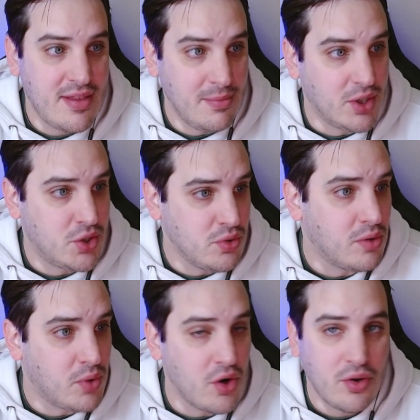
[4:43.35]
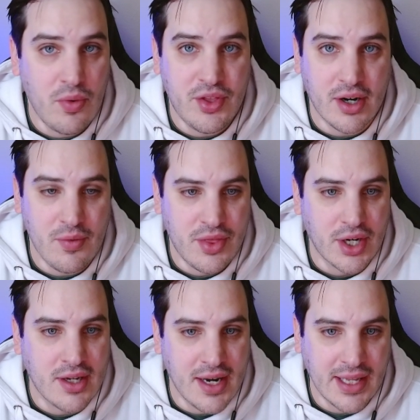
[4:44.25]
similar to a rogue with their
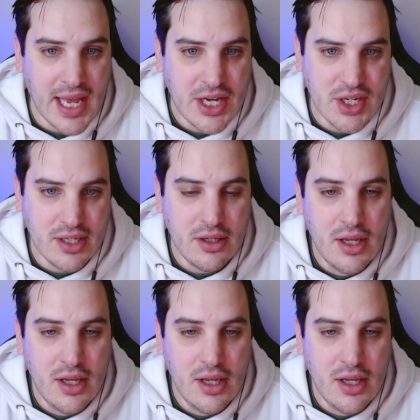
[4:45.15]
cunning action.